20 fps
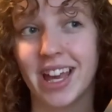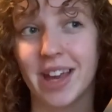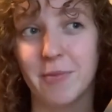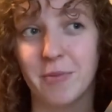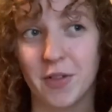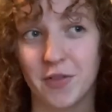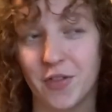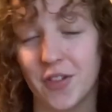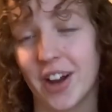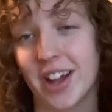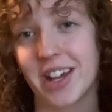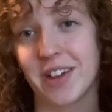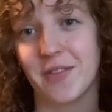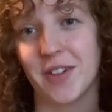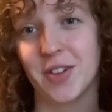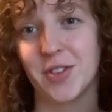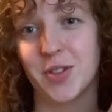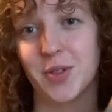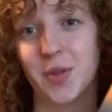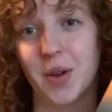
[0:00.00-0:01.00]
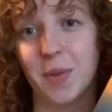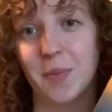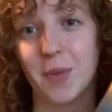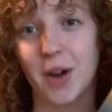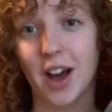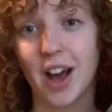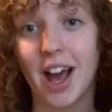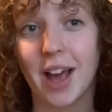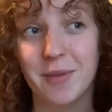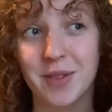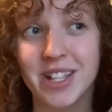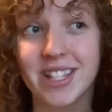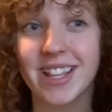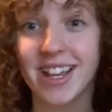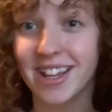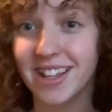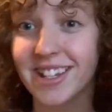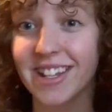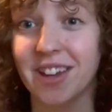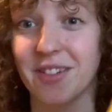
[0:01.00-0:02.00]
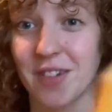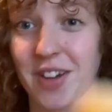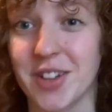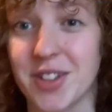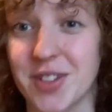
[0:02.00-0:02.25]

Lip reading: before I get around to it, but I'm excited to get around